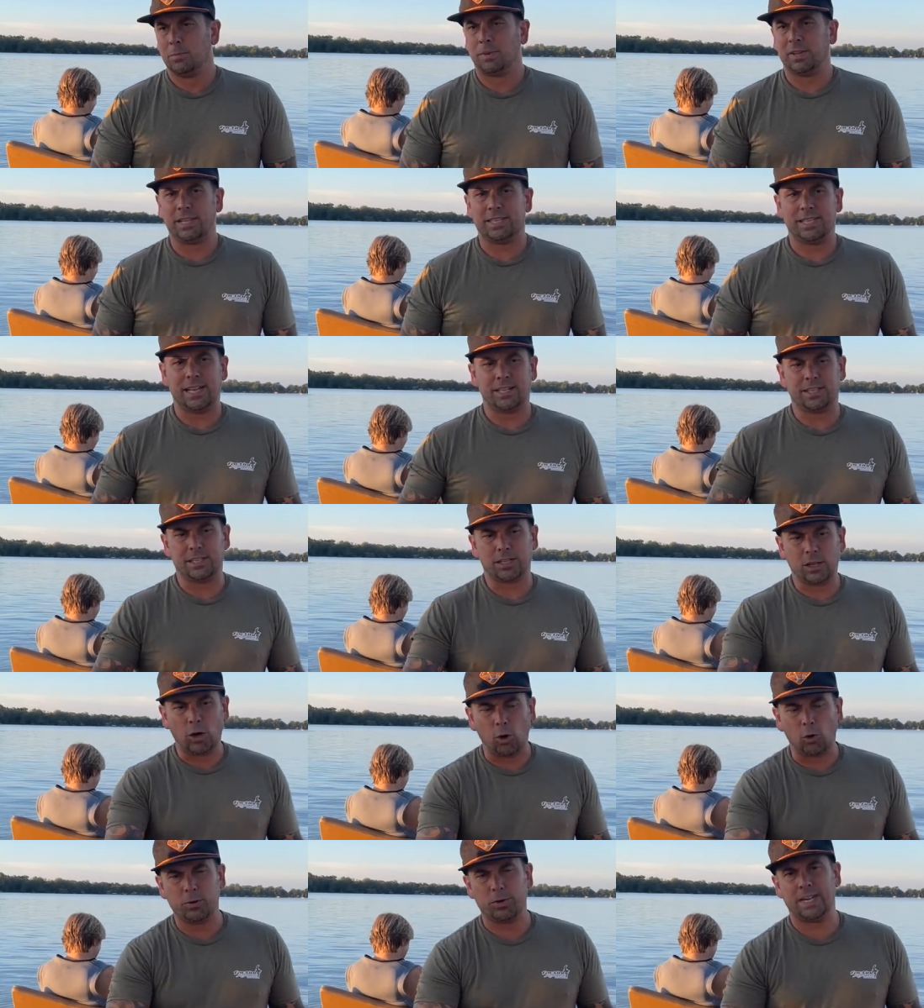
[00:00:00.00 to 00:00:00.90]
But this has the
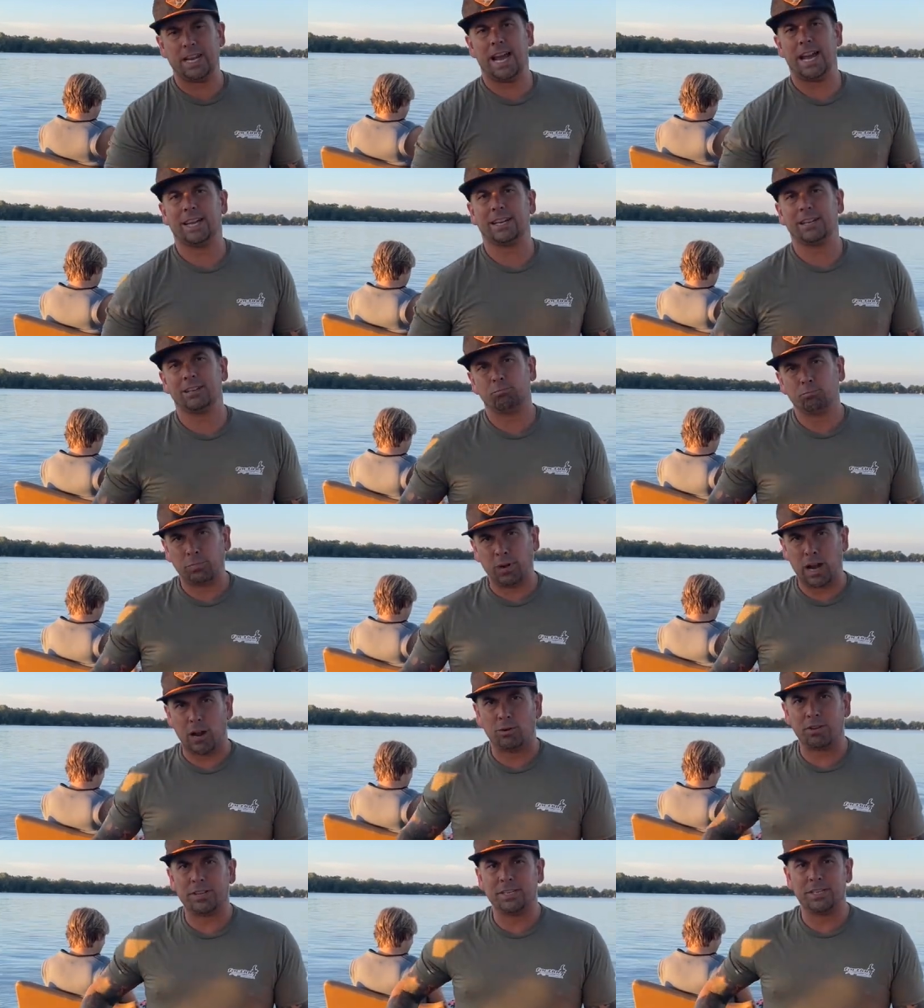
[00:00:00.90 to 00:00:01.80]
cognac
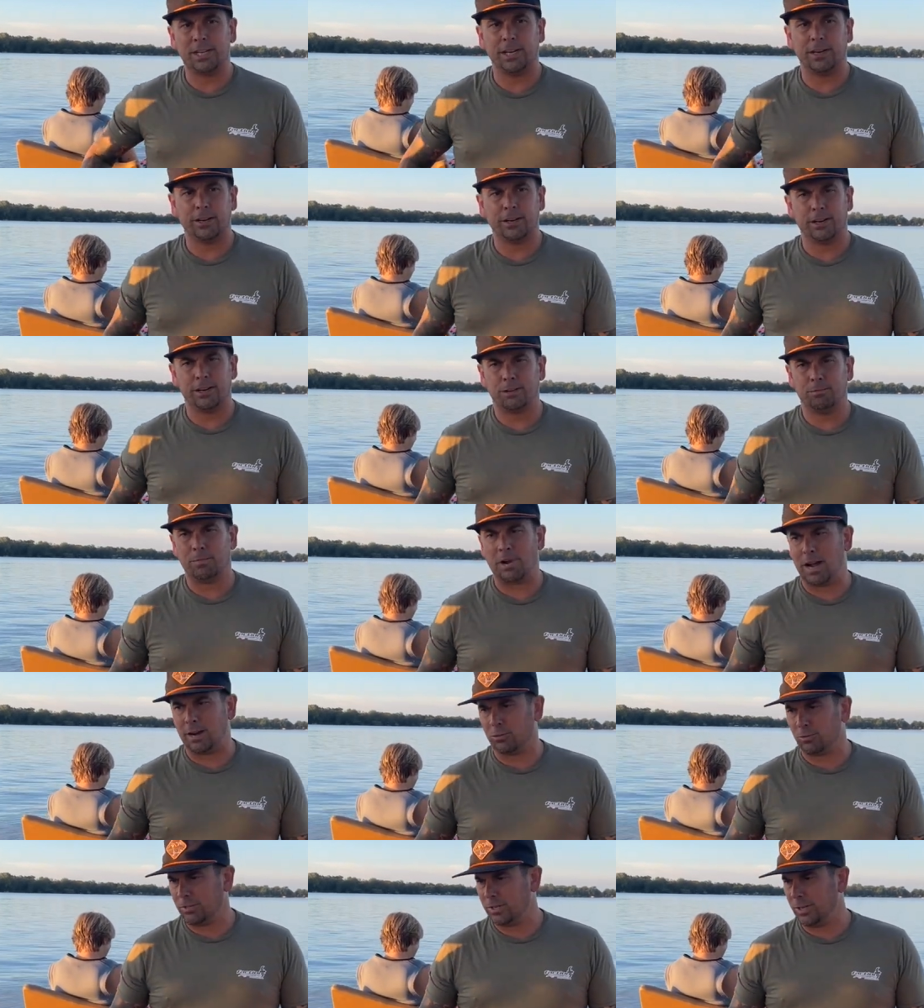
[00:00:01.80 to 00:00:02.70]
brown interior
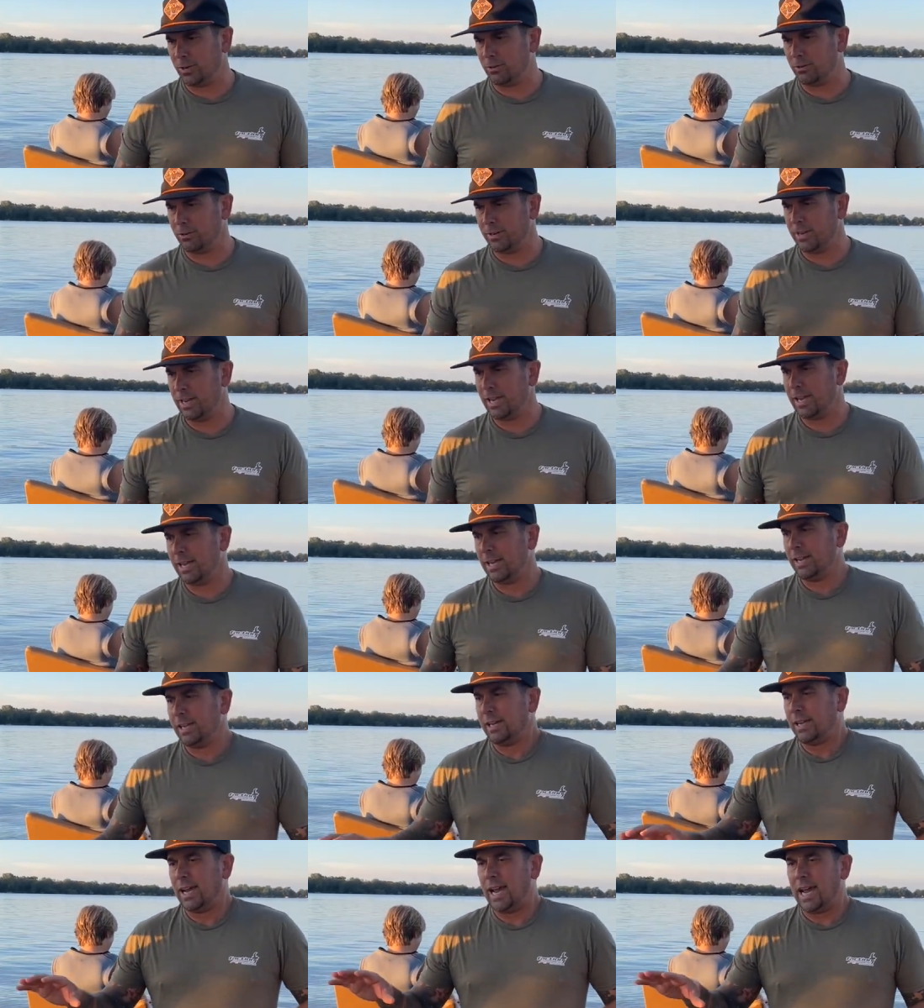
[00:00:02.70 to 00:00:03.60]
monotone
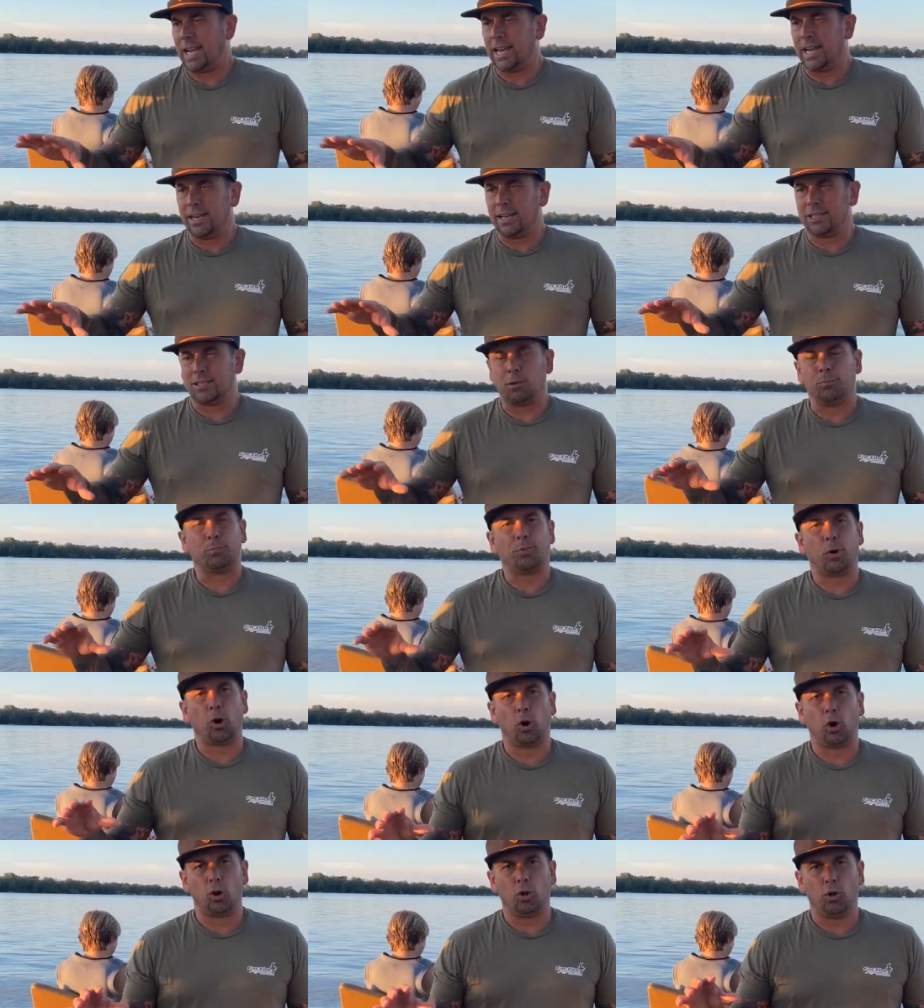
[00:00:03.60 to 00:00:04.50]
and then it's a
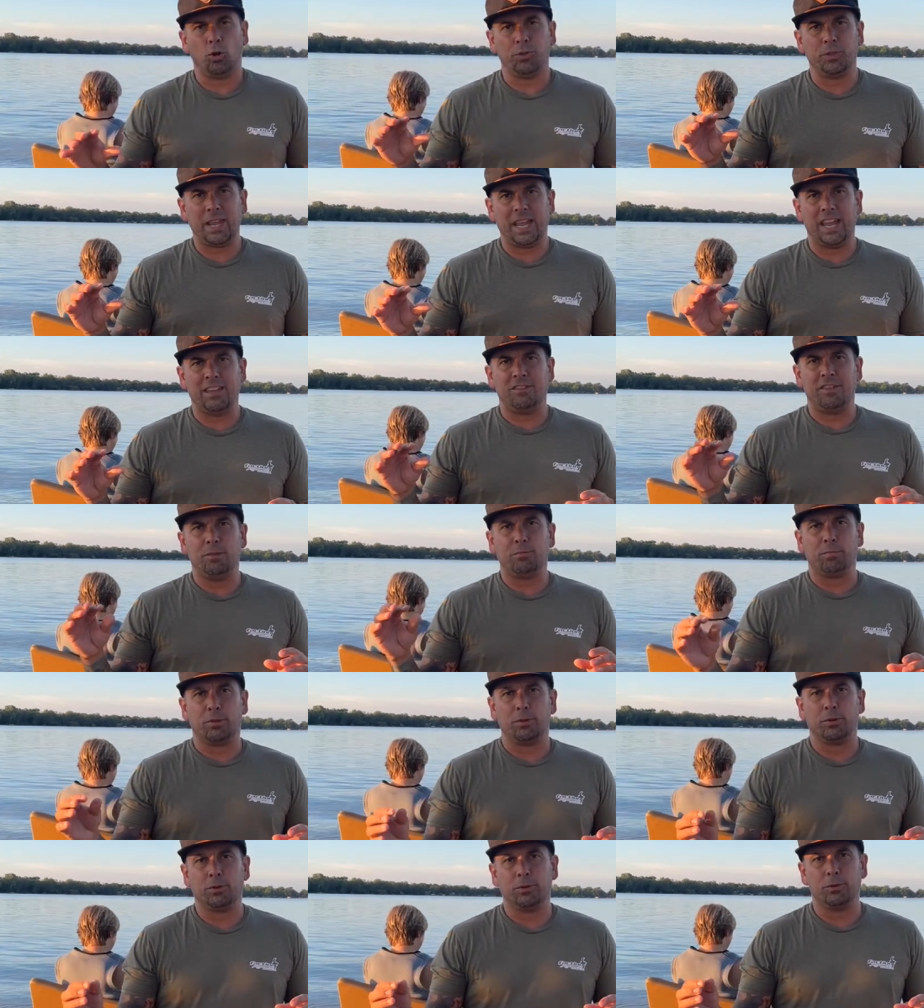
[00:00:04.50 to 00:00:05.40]
pearl navy
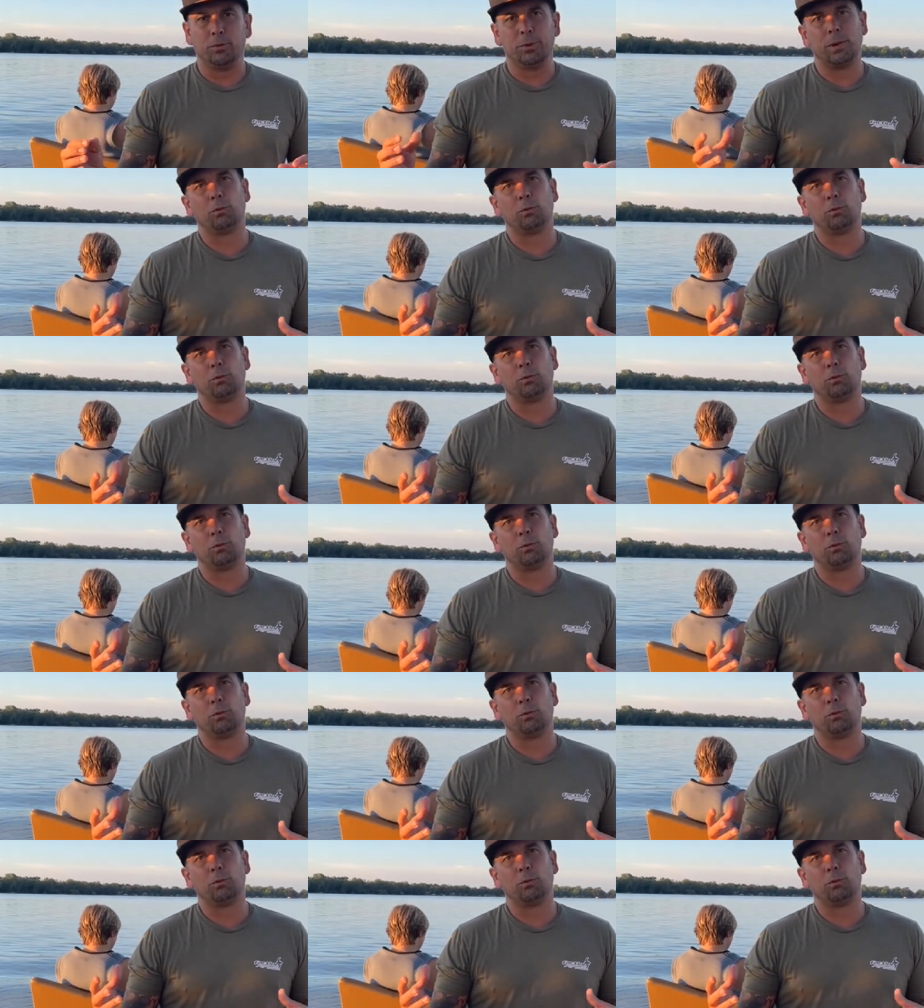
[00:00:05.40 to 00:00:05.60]
blue.